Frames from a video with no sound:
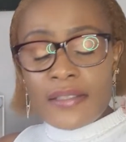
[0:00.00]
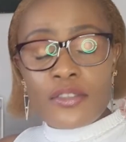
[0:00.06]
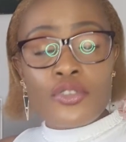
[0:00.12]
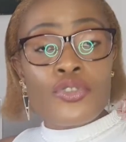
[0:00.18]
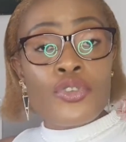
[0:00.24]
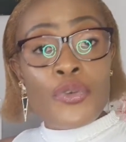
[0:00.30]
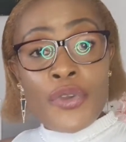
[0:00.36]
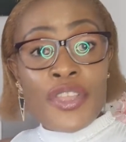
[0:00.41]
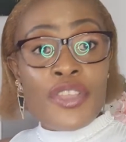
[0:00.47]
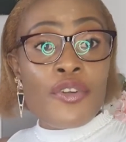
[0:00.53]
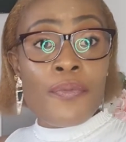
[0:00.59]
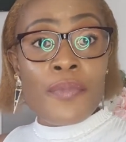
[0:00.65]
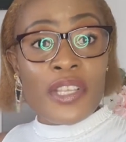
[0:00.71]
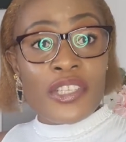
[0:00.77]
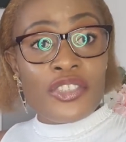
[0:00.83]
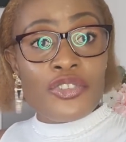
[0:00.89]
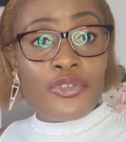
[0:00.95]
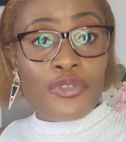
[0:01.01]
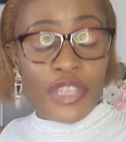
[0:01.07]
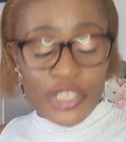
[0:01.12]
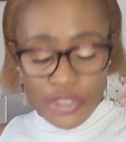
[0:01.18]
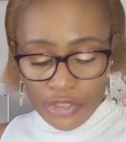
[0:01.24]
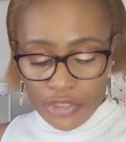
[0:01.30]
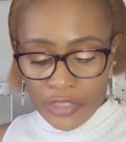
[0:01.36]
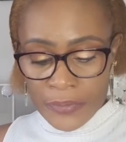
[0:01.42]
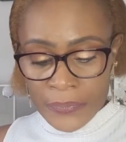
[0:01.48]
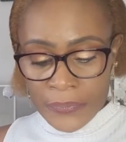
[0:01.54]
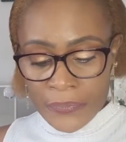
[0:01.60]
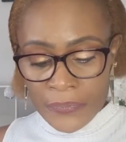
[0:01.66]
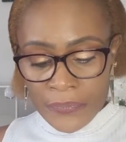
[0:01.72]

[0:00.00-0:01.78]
during your menstruation